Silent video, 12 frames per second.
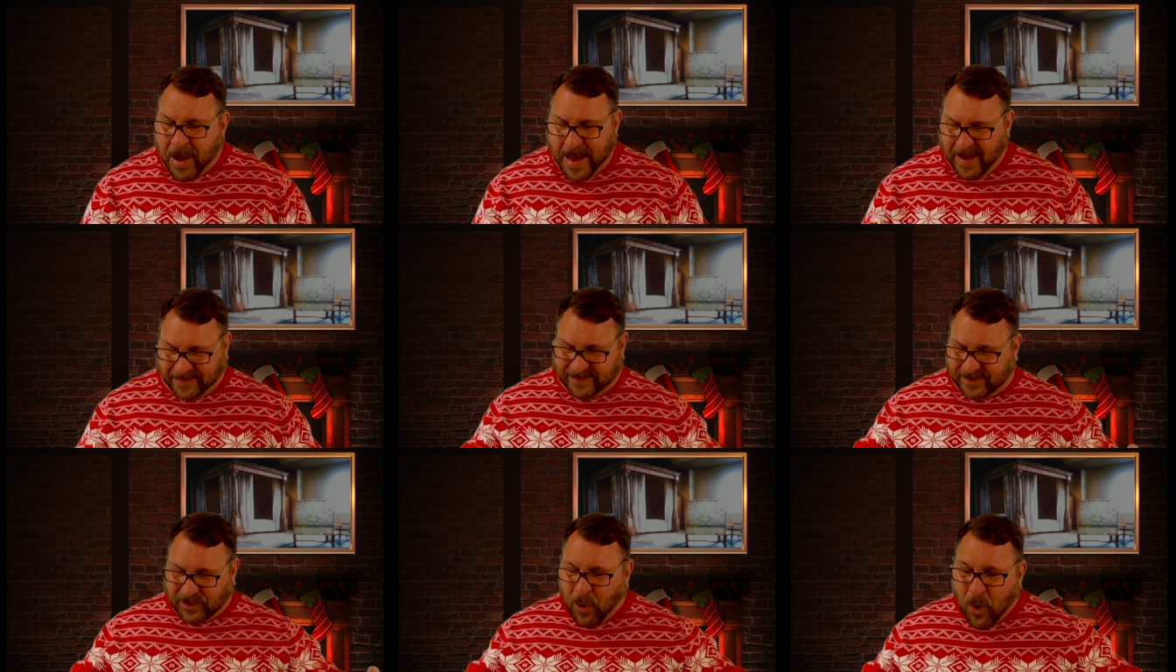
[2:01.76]
as a
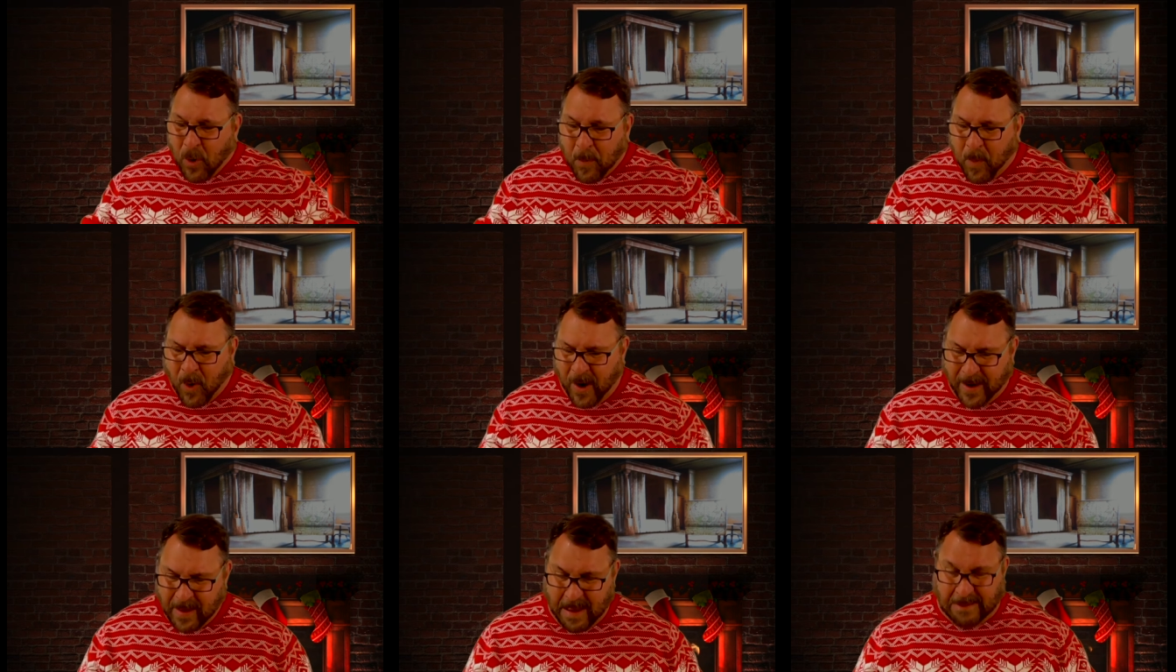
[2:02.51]
schoolboy,
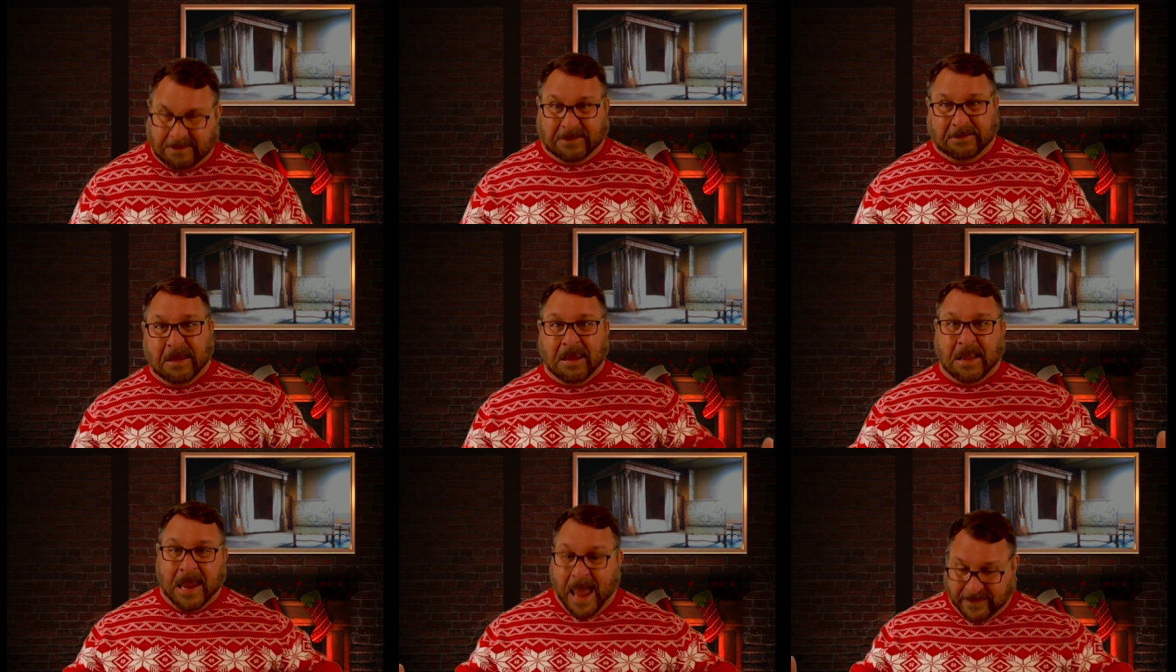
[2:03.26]
as
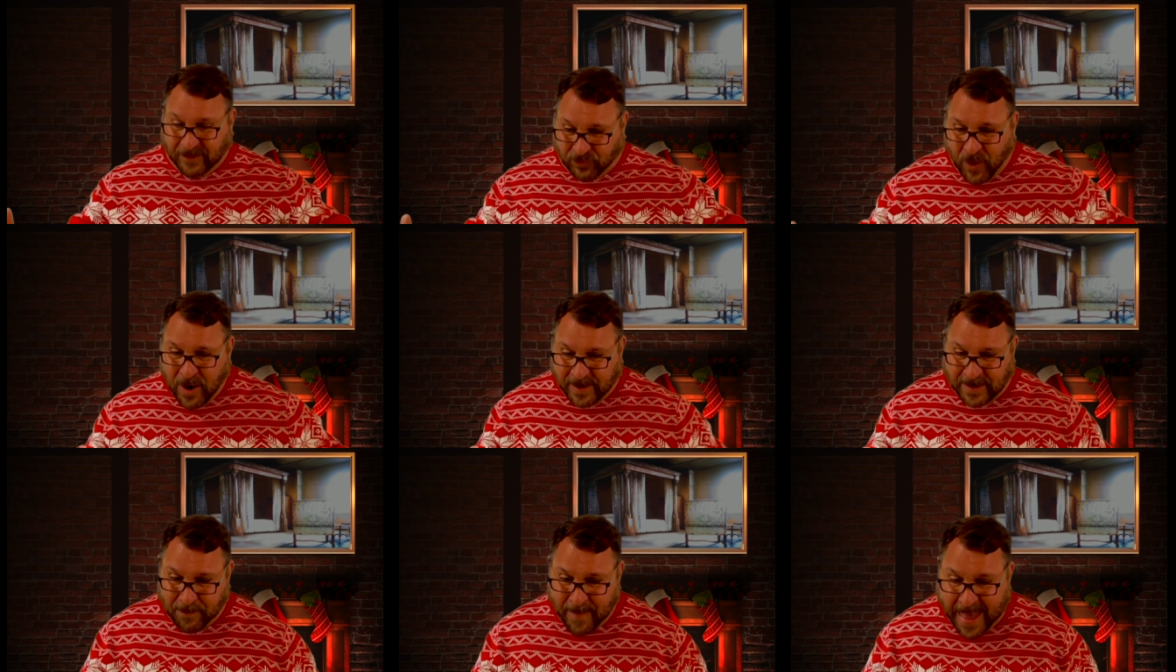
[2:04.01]
giddy as a
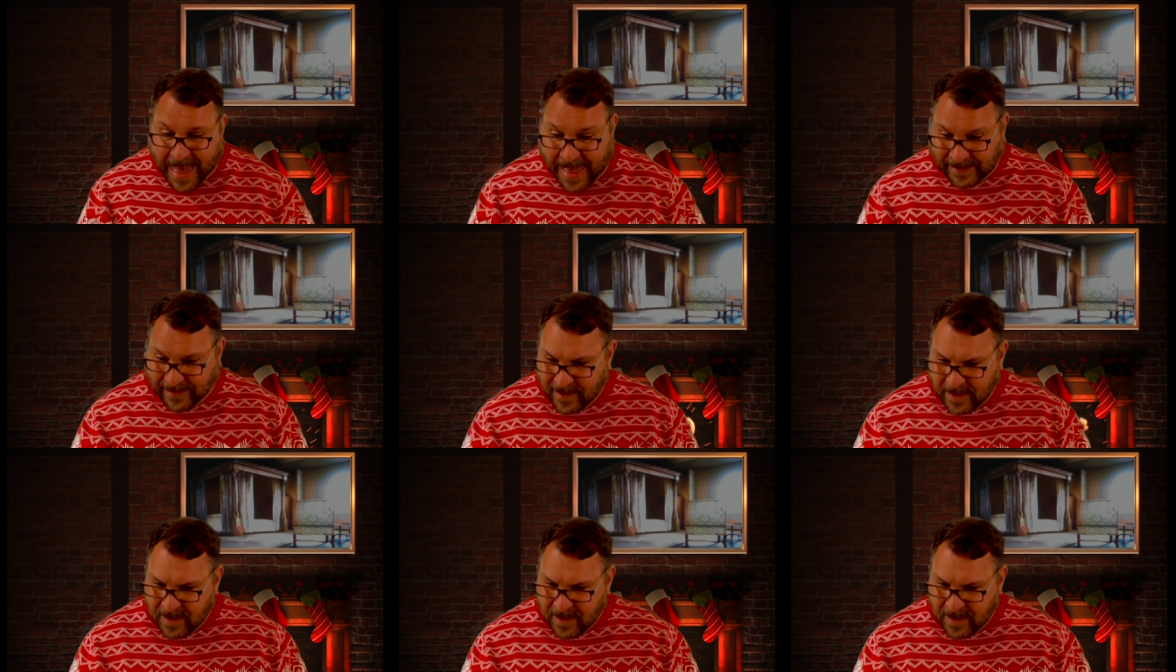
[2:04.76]
drunken man.